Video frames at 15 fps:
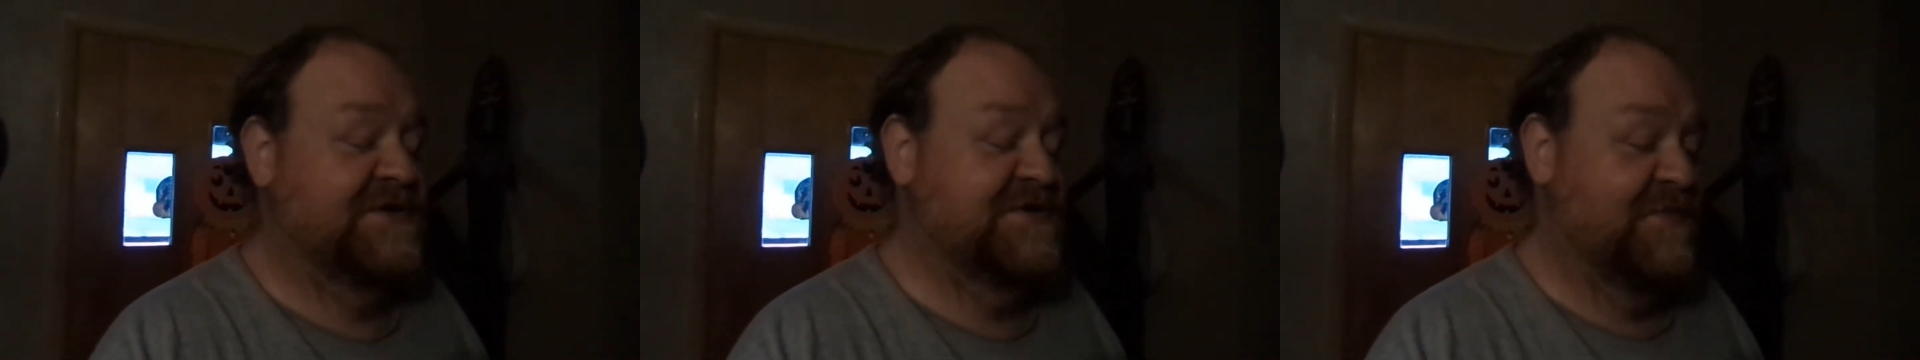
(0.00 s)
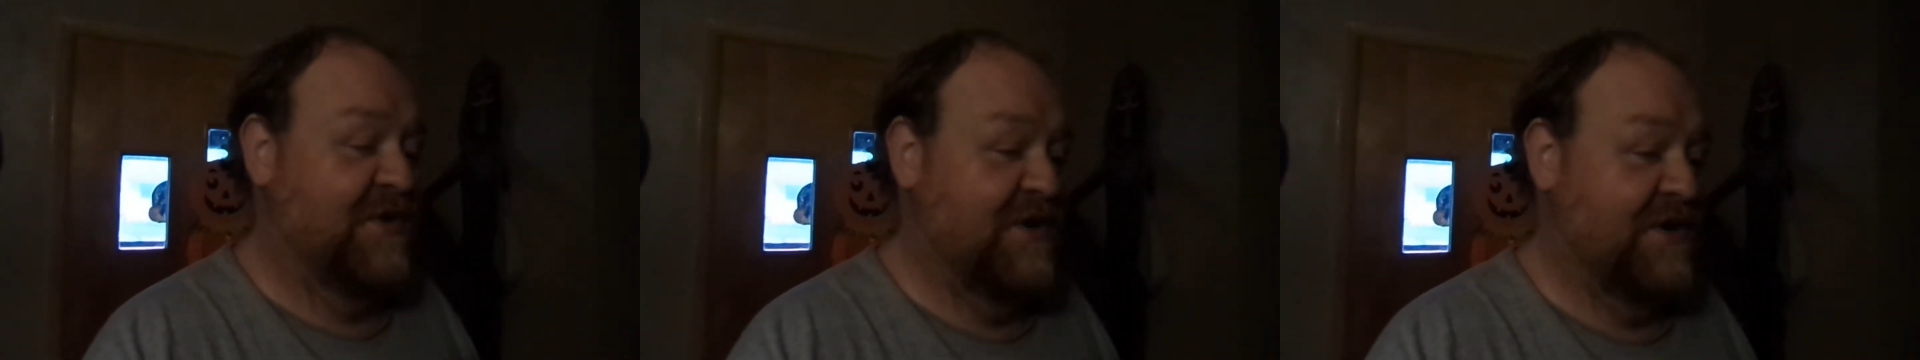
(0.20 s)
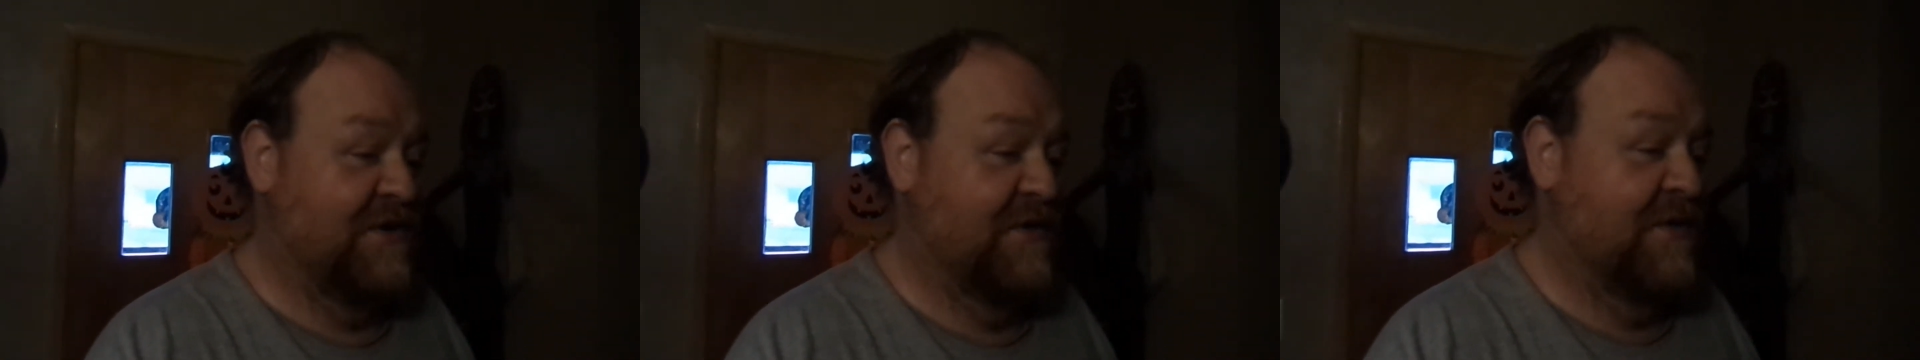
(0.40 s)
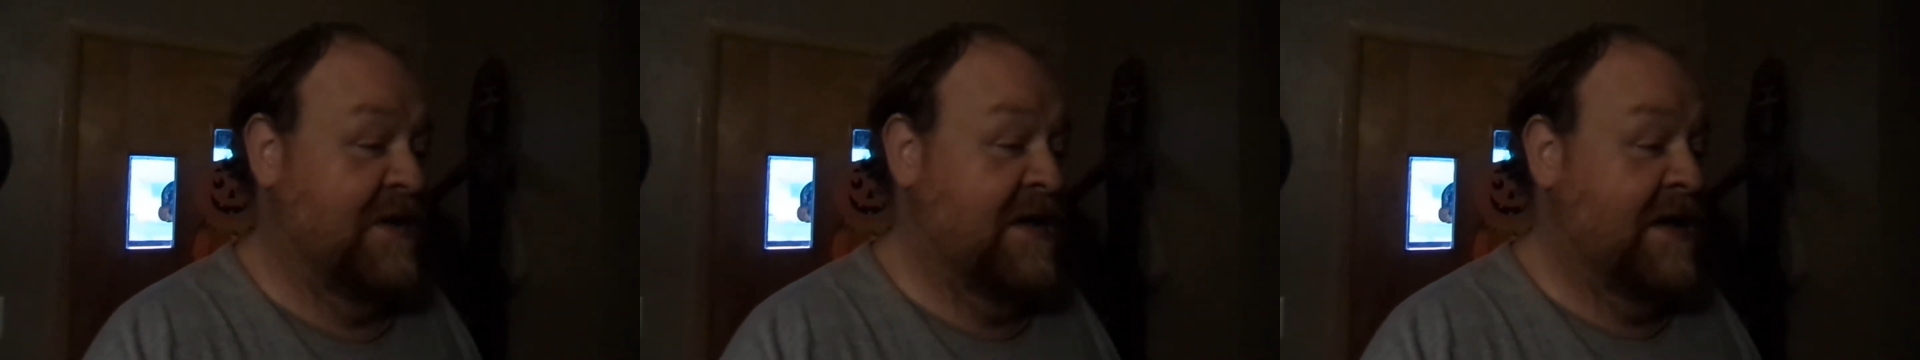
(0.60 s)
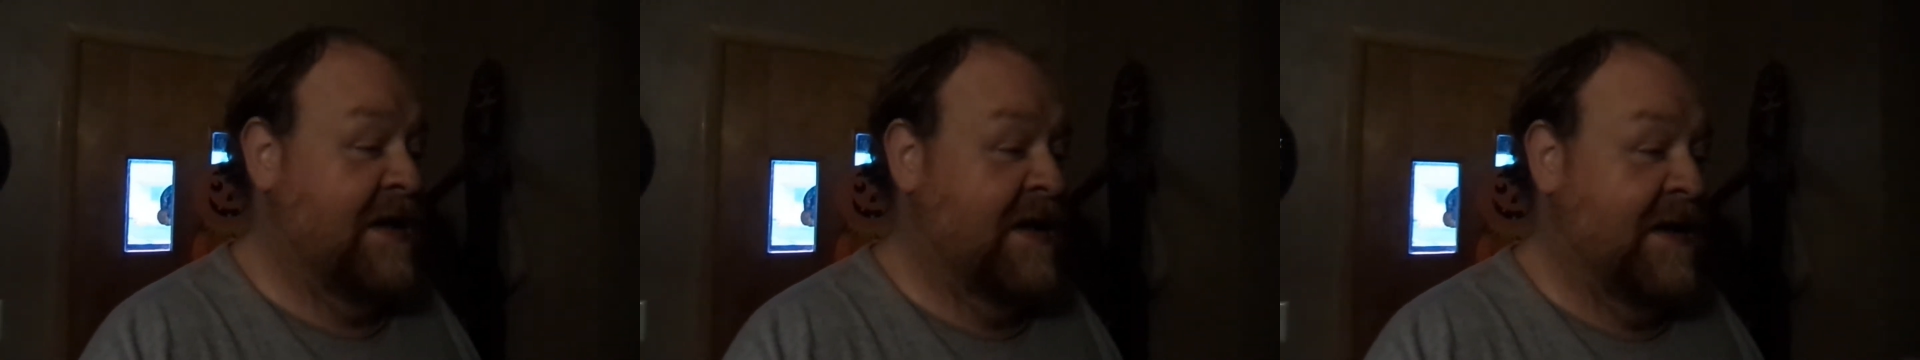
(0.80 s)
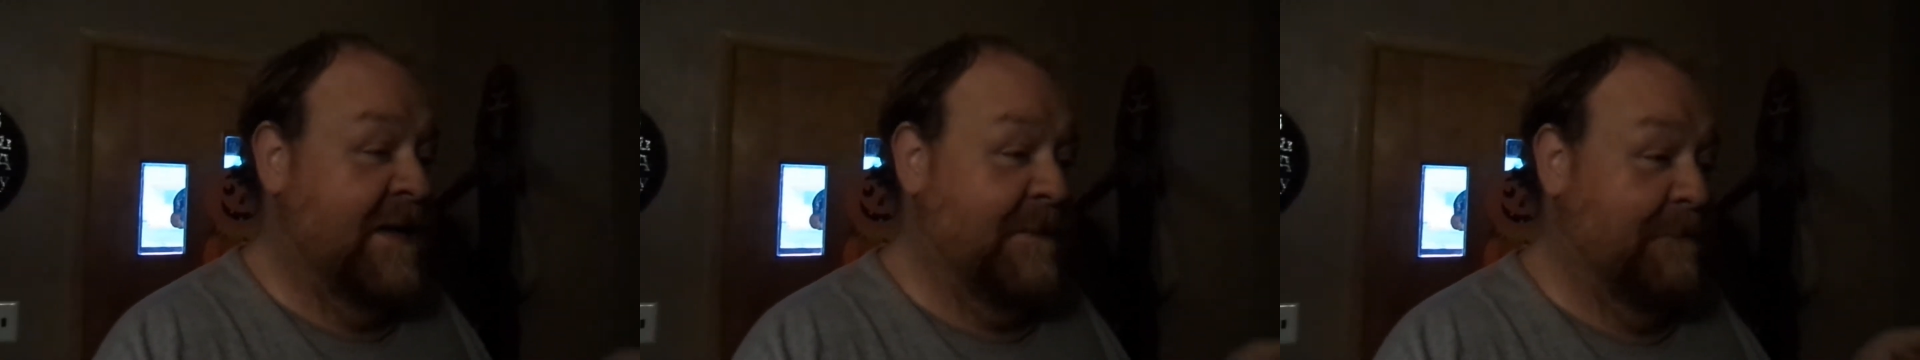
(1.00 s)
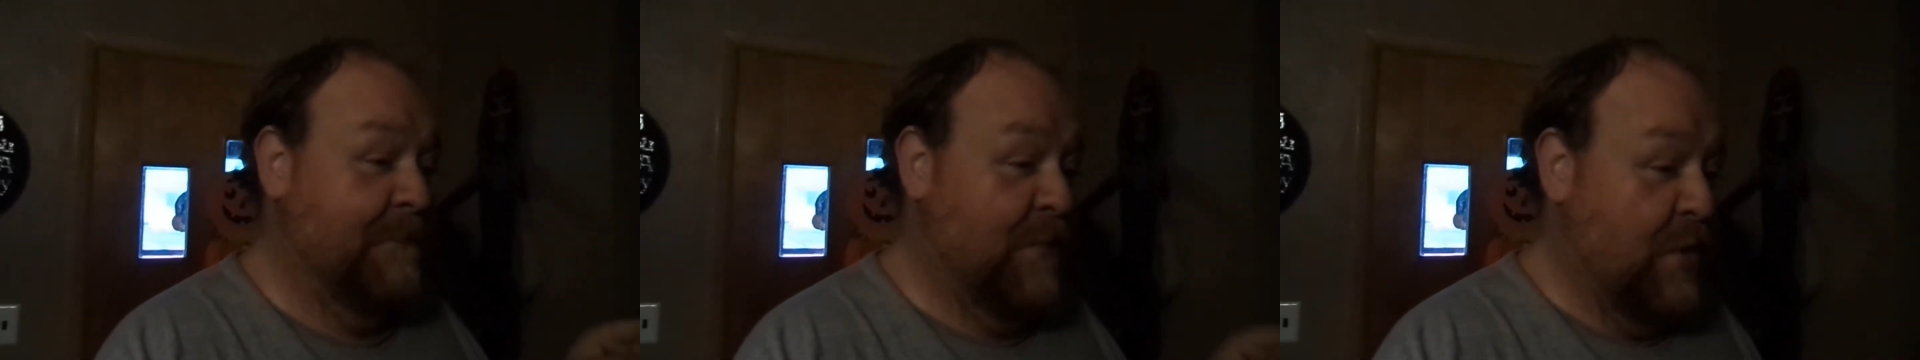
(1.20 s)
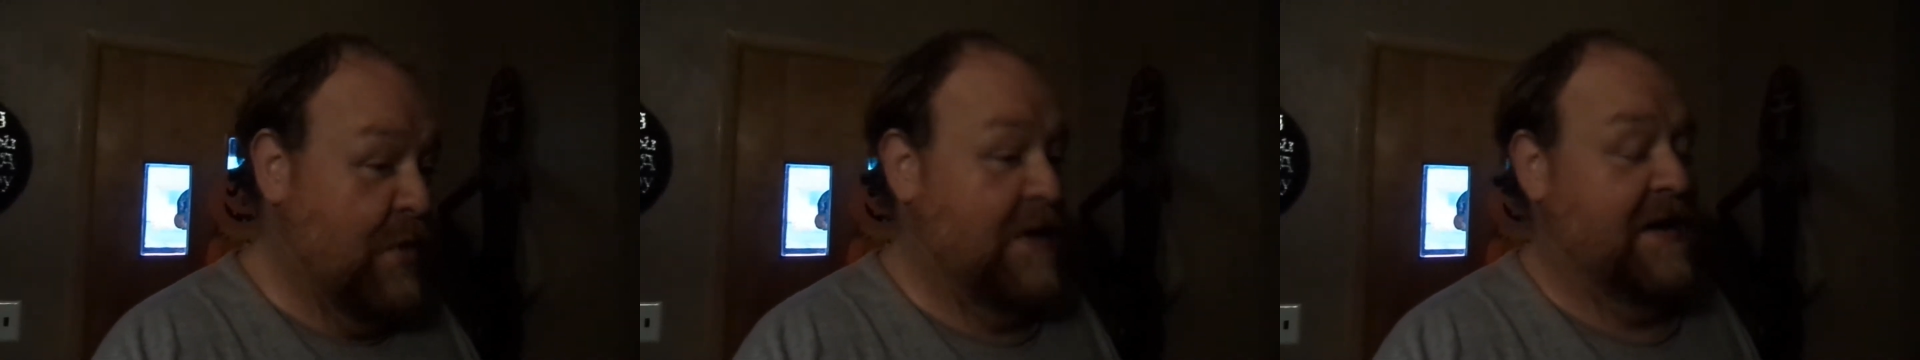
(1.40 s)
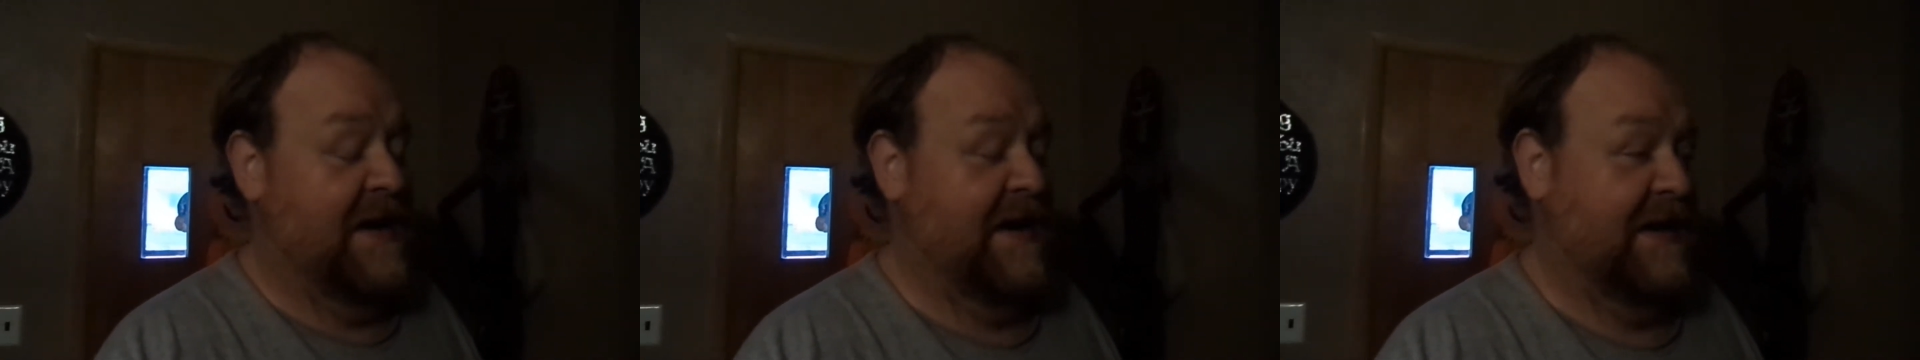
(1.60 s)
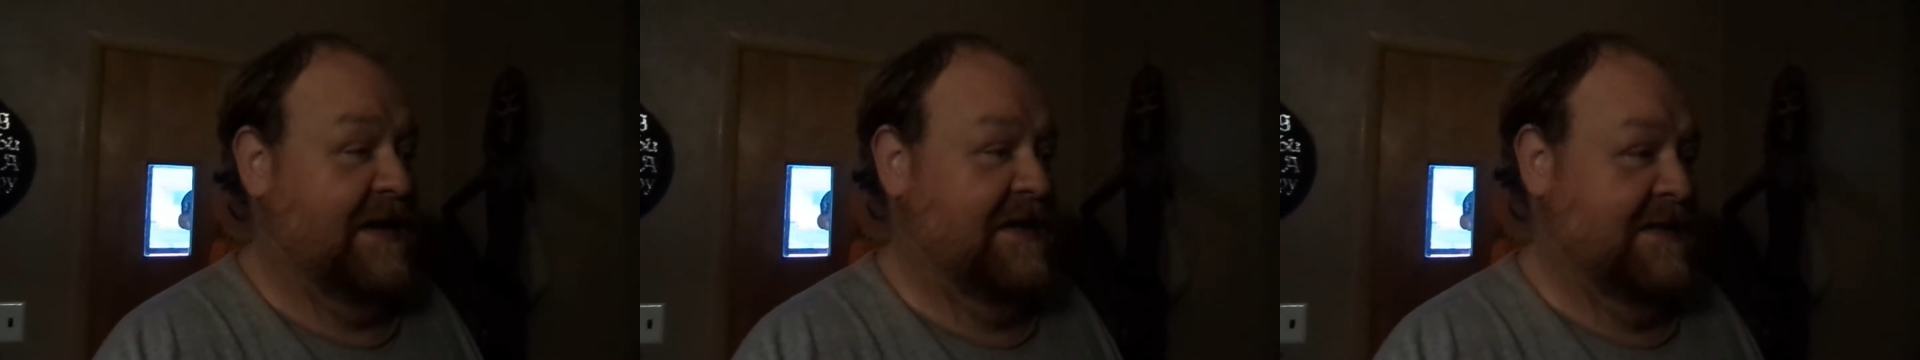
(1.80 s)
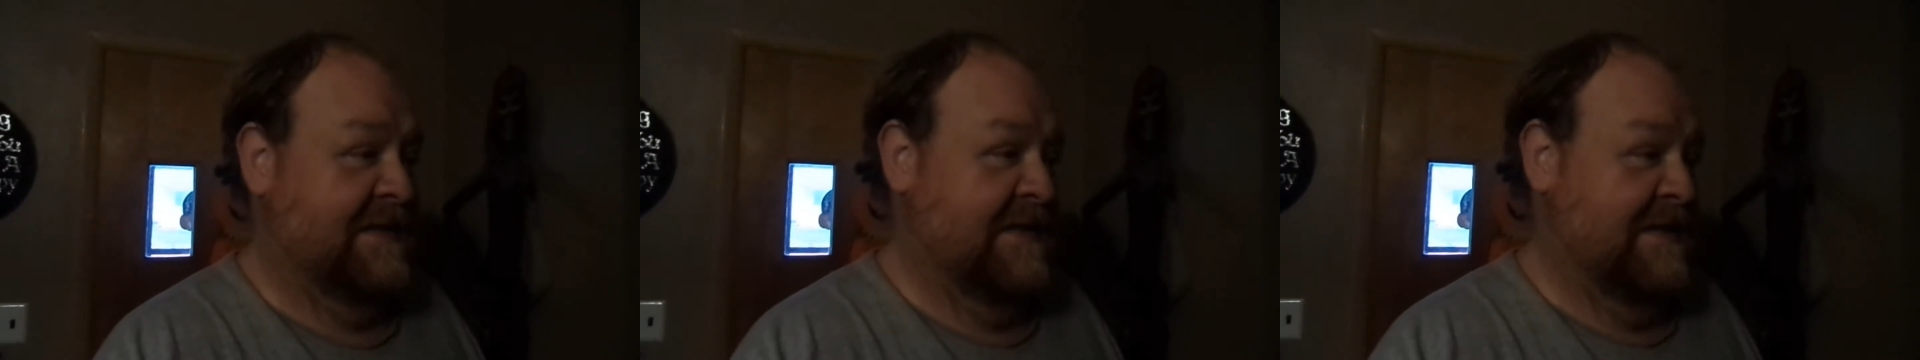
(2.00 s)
tomorrow morning,